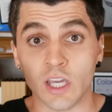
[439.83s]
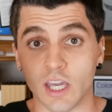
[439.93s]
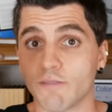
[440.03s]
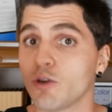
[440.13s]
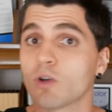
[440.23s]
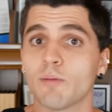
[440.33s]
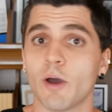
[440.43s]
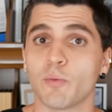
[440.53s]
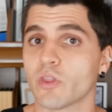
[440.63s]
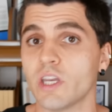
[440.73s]
If you come
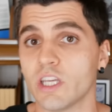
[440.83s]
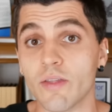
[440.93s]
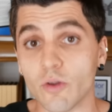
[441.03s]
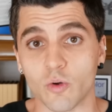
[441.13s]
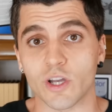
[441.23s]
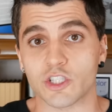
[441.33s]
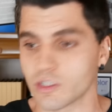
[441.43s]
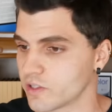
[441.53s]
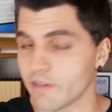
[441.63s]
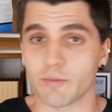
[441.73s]
up with any other
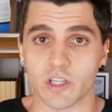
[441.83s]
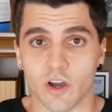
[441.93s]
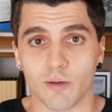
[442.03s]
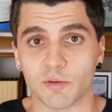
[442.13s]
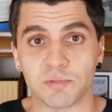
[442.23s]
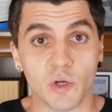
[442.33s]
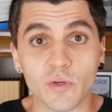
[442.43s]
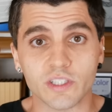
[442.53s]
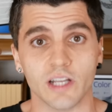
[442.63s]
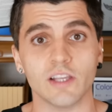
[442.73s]
questions, leave them in the comment below
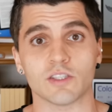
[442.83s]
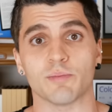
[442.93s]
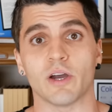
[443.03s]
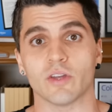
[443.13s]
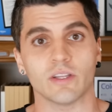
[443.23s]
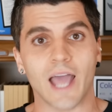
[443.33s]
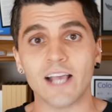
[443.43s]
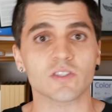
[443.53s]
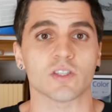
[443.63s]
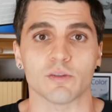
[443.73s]
and tell us about it and
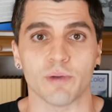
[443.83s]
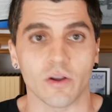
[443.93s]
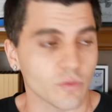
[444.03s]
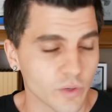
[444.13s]
ask us about it.